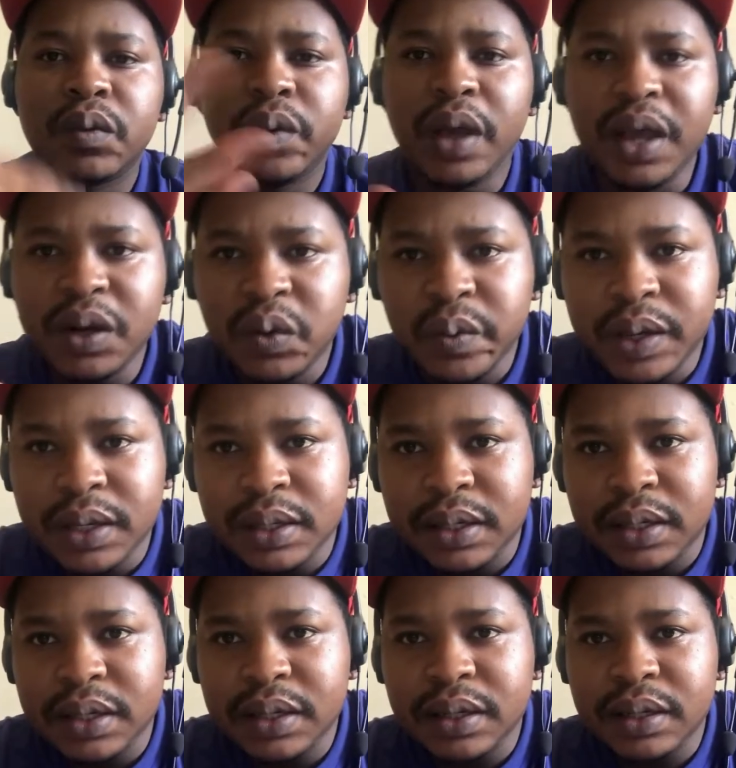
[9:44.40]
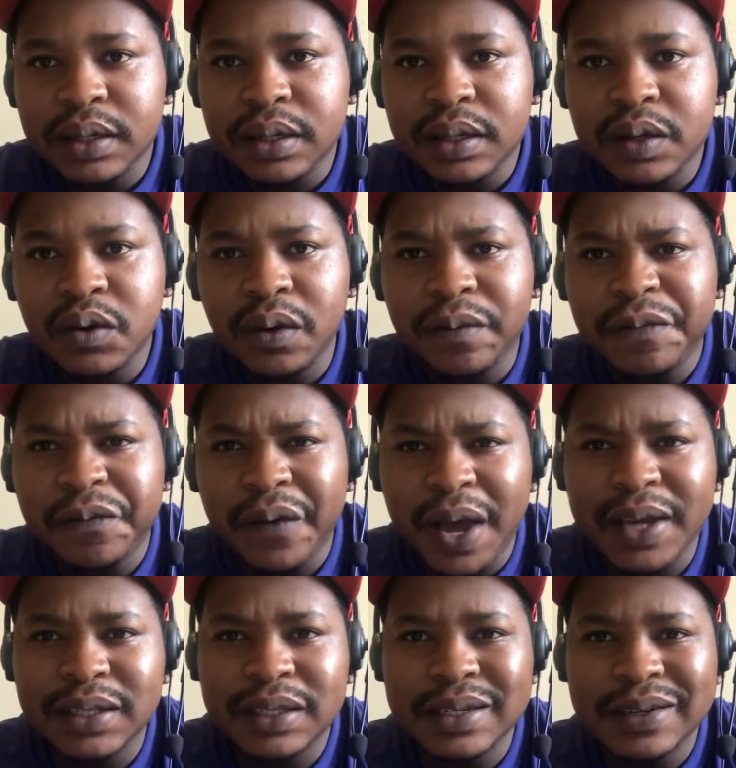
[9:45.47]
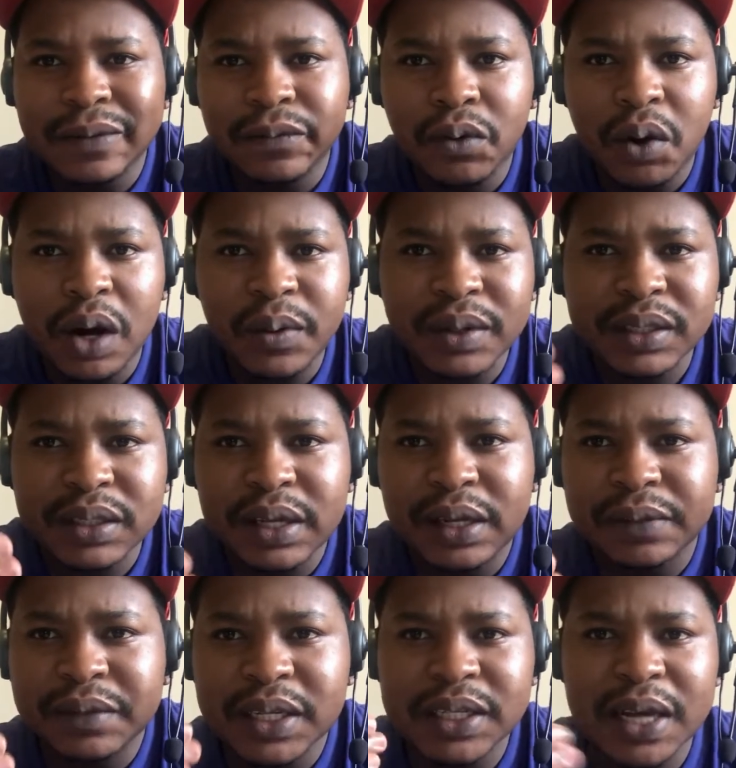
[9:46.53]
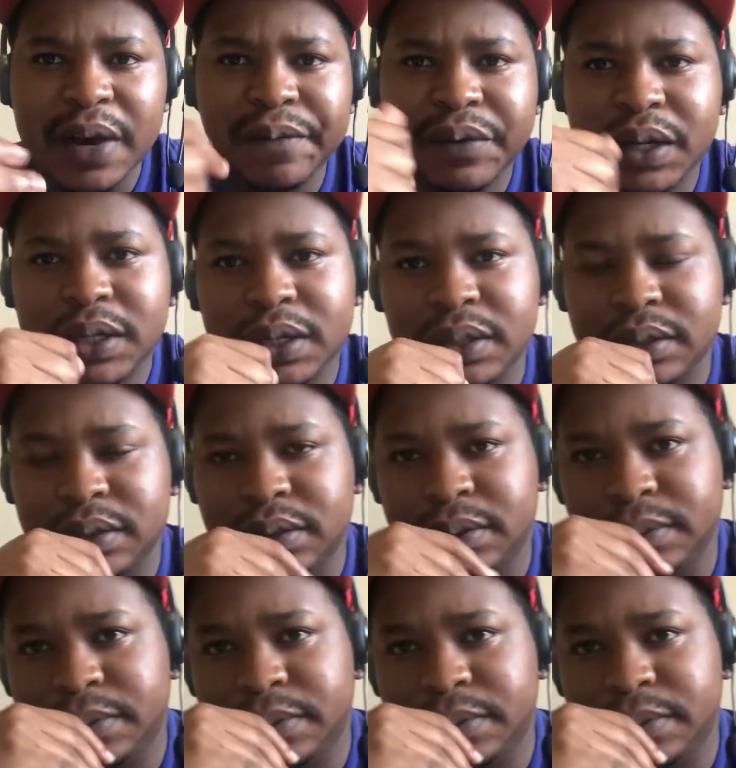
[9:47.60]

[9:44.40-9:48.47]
and we not fighting for ourselves as Africans.